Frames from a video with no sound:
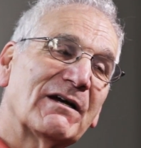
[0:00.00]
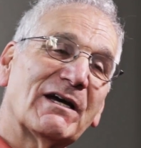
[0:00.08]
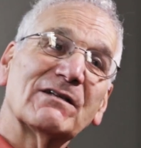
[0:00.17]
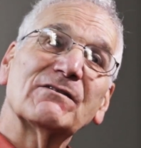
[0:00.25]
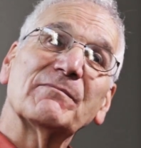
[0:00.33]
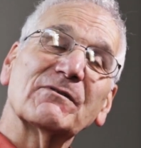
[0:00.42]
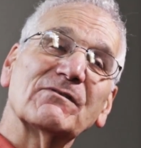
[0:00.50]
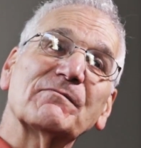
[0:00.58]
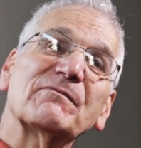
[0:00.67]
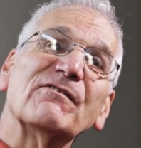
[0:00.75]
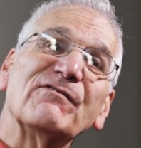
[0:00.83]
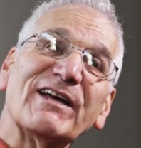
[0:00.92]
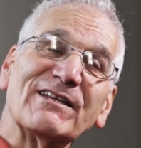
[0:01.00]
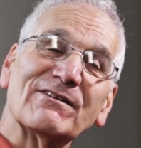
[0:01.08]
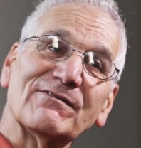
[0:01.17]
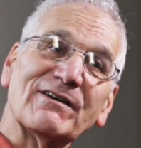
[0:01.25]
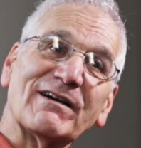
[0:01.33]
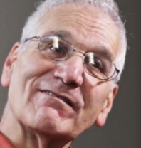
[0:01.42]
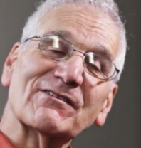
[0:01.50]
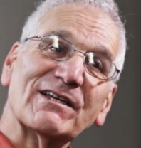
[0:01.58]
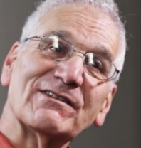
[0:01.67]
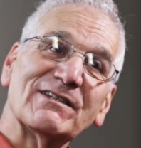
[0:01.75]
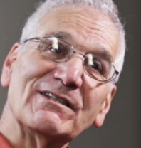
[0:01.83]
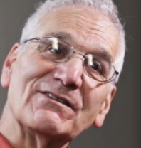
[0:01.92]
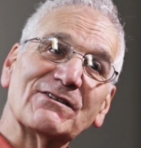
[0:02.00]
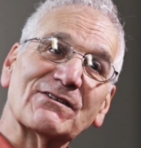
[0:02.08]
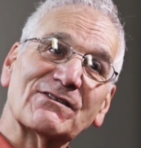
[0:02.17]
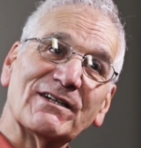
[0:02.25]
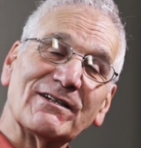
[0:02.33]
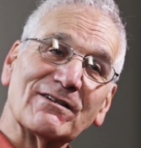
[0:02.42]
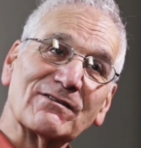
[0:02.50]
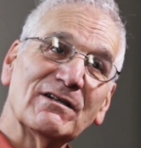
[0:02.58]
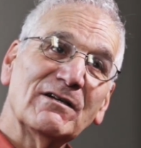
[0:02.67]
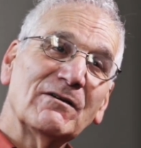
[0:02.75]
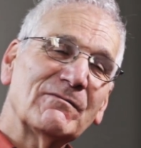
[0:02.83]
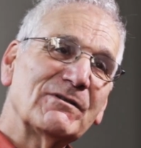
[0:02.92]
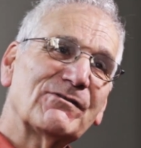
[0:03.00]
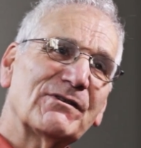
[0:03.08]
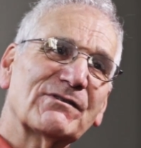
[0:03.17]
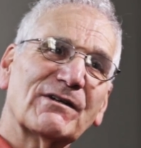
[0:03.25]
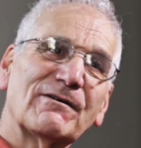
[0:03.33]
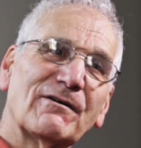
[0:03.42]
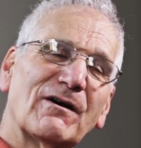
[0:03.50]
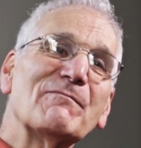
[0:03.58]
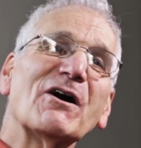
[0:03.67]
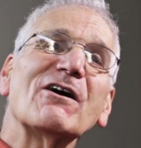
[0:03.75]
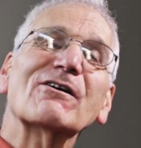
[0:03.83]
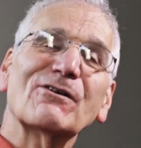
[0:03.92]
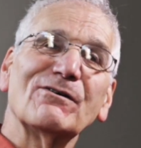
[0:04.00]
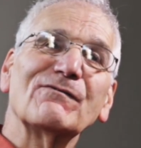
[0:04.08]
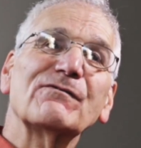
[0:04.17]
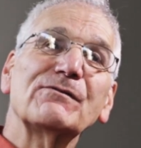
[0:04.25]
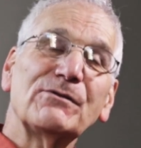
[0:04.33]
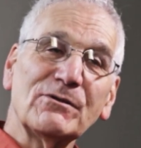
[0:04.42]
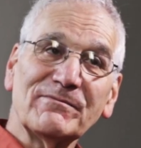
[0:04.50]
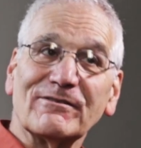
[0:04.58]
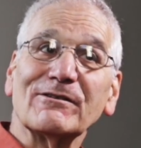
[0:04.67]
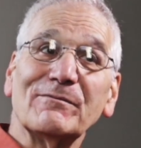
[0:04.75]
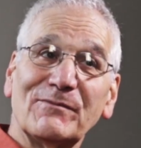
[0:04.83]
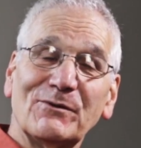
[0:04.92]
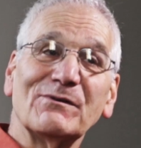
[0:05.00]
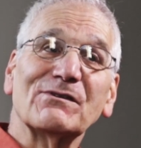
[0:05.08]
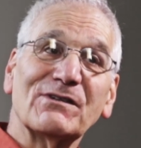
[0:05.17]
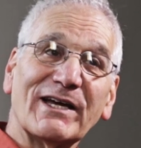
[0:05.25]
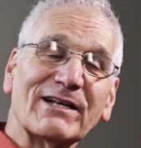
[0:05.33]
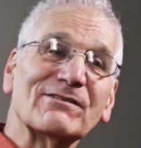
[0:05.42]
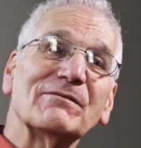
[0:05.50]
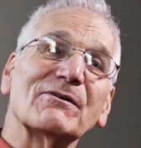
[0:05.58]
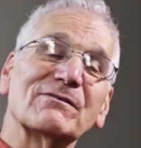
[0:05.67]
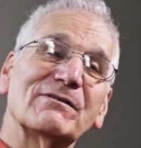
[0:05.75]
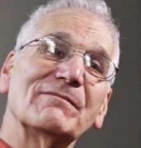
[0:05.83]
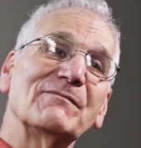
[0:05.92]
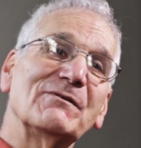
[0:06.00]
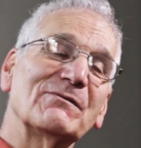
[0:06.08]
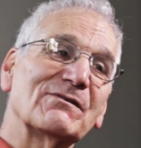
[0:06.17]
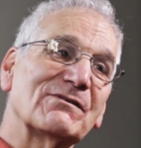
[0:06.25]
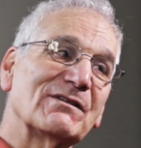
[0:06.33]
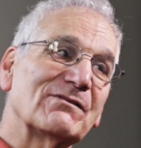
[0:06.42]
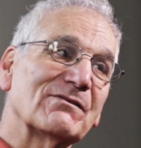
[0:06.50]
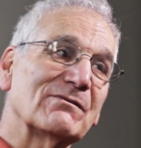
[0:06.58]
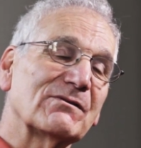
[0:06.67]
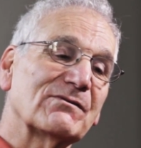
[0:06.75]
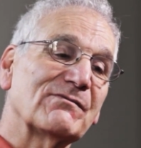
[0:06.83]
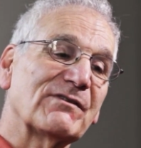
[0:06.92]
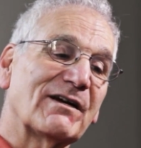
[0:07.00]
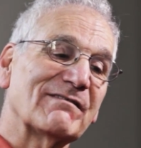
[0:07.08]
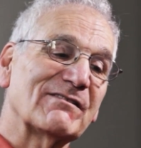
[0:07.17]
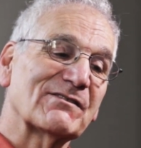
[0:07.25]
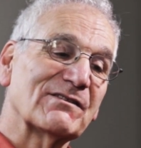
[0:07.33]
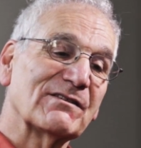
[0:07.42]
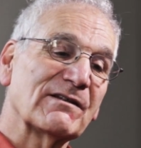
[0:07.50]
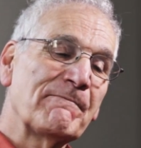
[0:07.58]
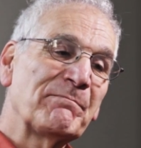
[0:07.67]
antibodies prevent the virus getting into cells, which is a mark of humoral immunity, antibody immunity to viruses.